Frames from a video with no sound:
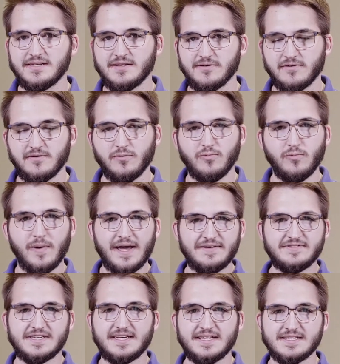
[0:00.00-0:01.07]
or the
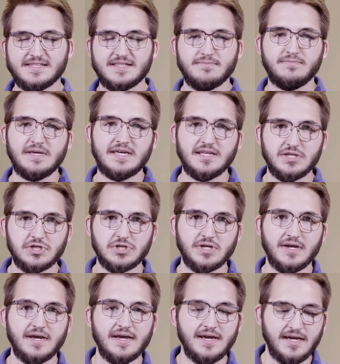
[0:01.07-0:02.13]
waves against the beach,
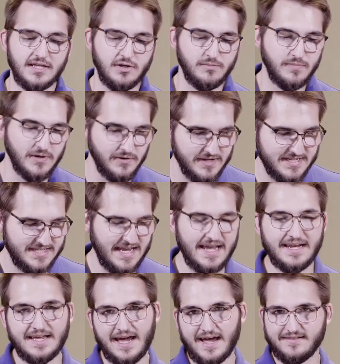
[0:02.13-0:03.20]
and you build a
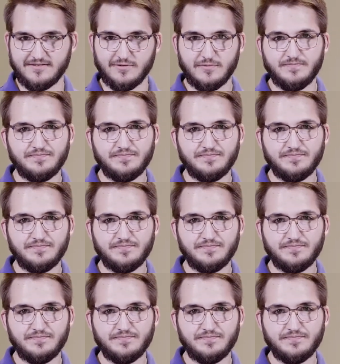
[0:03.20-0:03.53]
sandcastle.